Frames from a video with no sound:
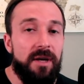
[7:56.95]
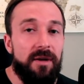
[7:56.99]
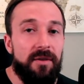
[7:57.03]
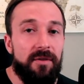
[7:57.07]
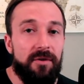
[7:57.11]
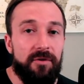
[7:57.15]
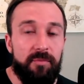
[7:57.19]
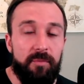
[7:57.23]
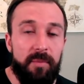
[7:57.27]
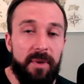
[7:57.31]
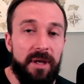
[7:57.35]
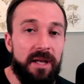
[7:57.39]

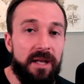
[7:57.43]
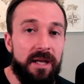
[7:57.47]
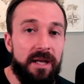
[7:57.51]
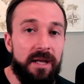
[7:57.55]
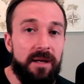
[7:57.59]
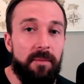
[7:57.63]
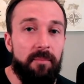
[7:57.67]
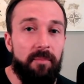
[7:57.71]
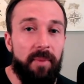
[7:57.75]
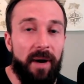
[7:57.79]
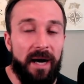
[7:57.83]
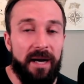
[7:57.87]
There's many
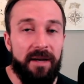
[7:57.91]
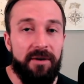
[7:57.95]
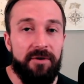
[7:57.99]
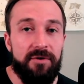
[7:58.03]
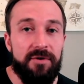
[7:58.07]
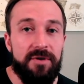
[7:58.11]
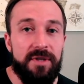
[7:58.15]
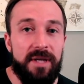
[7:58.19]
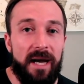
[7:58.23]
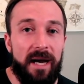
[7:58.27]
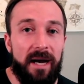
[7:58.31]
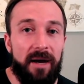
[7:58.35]

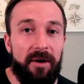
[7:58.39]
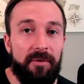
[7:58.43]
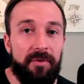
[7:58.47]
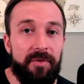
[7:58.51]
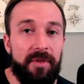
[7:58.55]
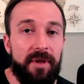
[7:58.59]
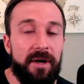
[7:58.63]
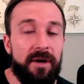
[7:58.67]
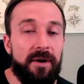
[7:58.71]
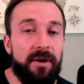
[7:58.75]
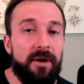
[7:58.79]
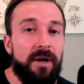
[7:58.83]
binders out
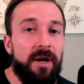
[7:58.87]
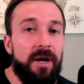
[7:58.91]
there.